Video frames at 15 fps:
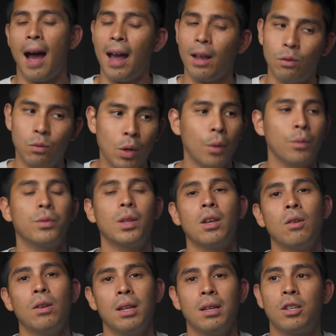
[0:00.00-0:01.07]
I don't think
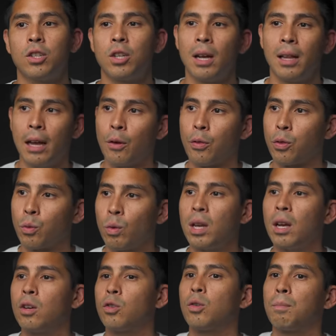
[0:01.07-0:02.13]
you need to shell out
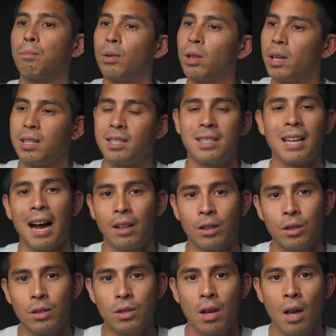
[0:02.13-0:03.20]

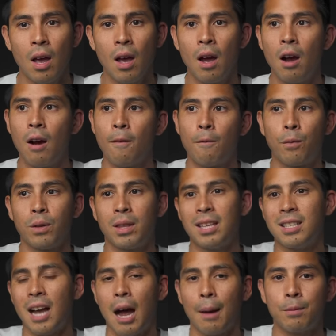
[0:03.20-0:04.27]
$300+ for
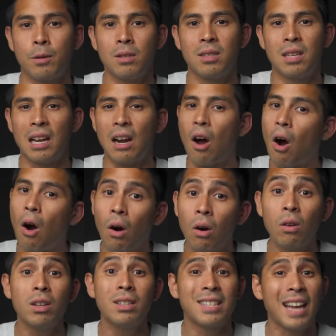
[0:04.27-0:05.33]
these options that
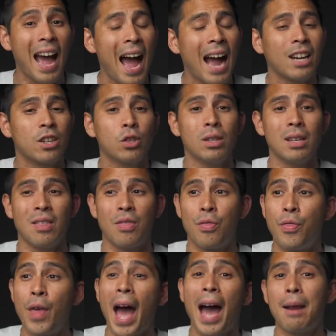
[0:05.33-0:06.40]
aren't actually
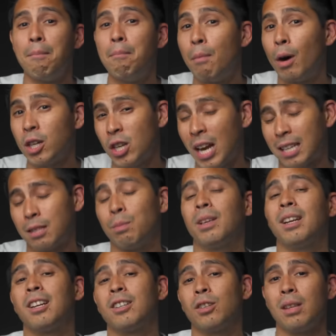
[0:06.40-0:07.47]
that much
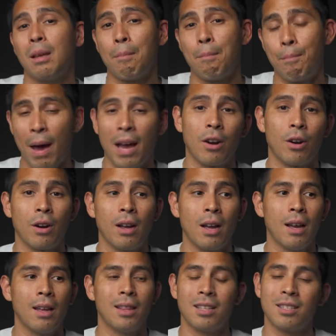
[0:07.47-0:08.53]
exponentially better
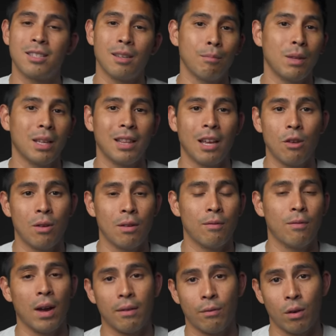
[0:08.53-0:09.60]
than something that you can
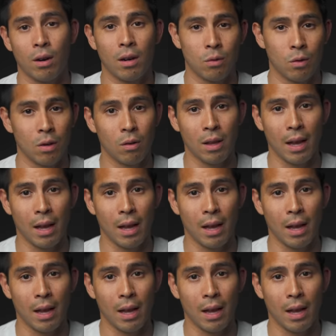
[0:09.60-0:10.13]
find for $100 or